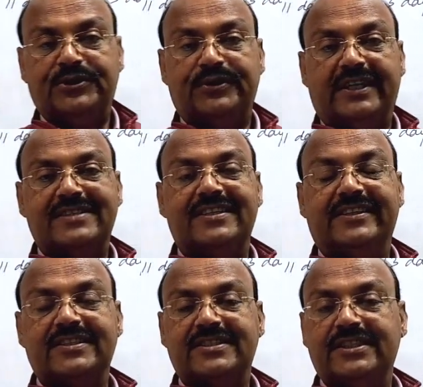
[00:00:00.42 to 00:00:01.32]
students,
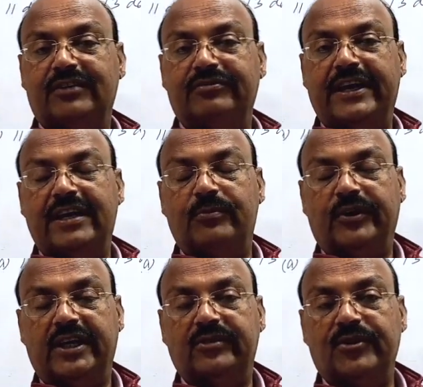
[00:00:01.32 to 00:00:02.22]
let us see a very
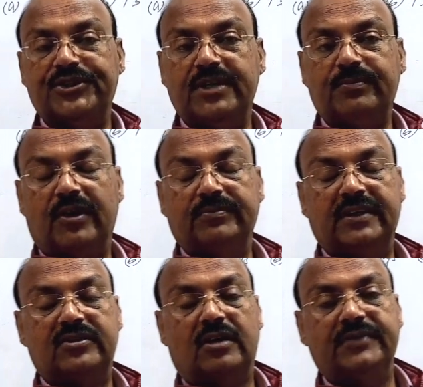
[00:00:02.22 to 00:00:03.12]
important question from
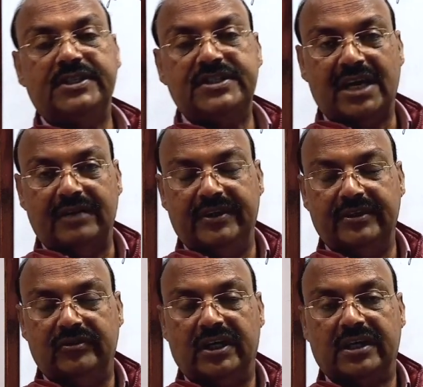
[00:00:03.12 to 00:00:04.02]
the topic time
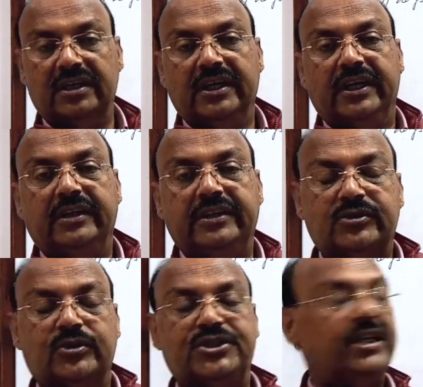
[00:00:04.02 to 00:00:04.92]
and work.
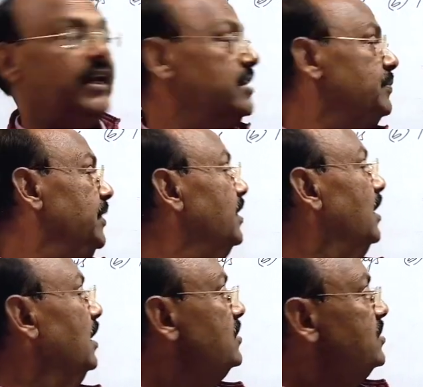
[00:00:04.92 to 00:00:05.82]
This question has been
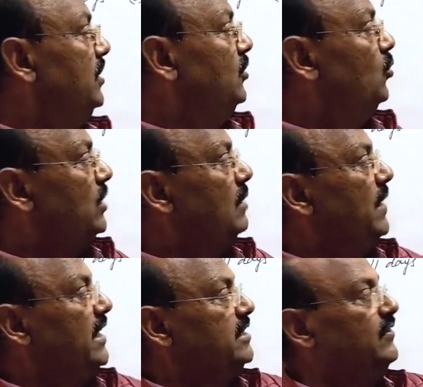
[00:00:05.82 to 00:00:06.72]
asked in hotel
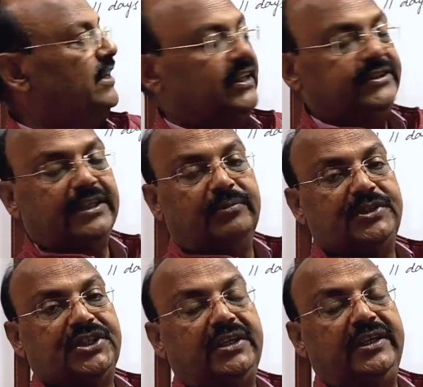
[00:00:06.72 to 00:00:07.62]
management
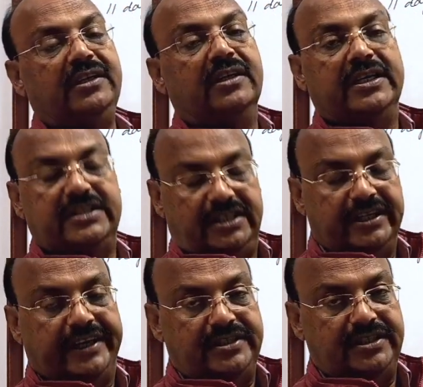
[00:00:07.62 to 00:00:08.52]
examination in
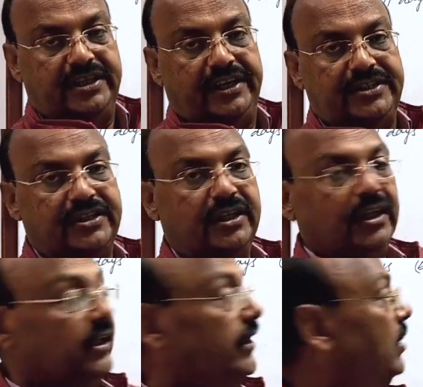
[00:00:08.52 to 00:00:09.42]
1998.
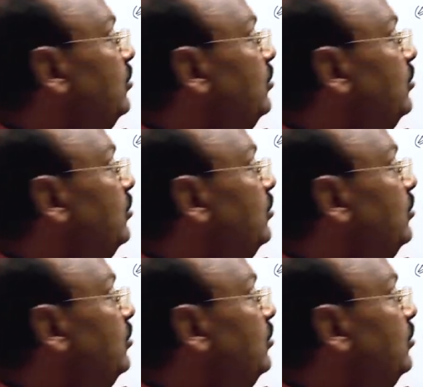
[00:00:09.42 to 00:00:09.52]
Their